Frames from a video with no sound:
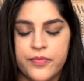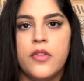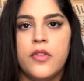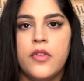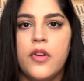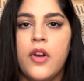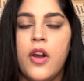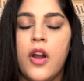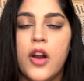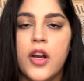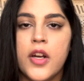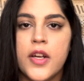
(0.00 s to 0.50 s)

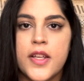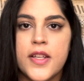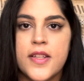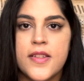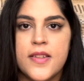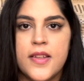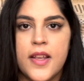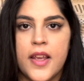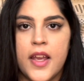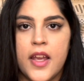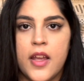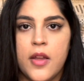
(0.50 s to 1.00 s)
Heart
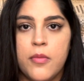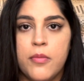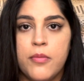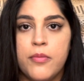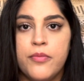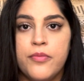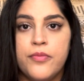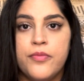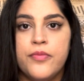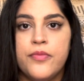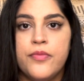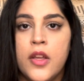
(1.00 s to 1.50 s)
exam.
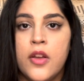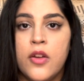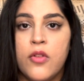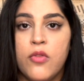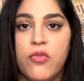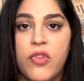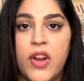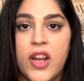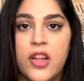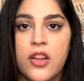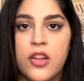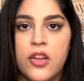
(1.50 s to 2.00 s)

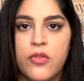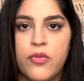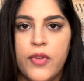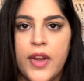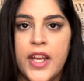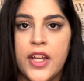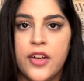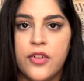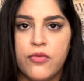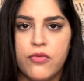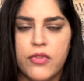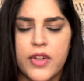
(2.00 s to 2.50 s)
Regular
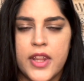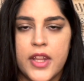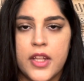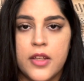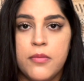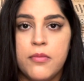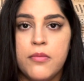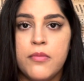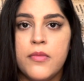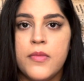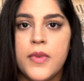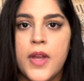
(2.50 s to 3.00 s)
rate and
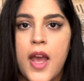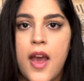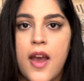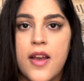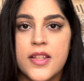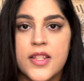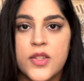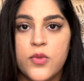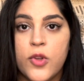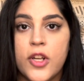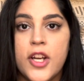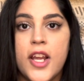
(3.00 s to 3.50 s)
rhythm,
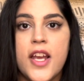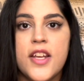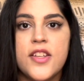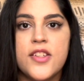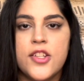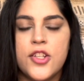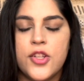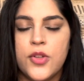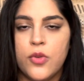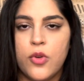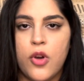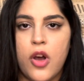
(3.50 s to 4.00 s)
S1,
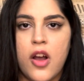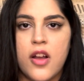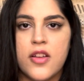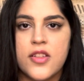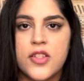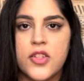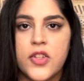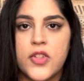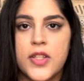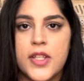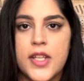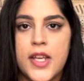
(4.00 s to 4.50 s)
S2
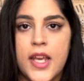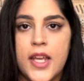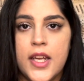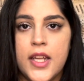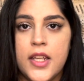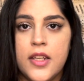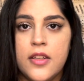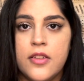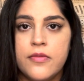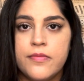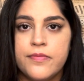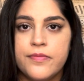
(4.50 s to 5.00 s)

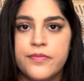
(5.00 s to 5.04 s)
auscultated,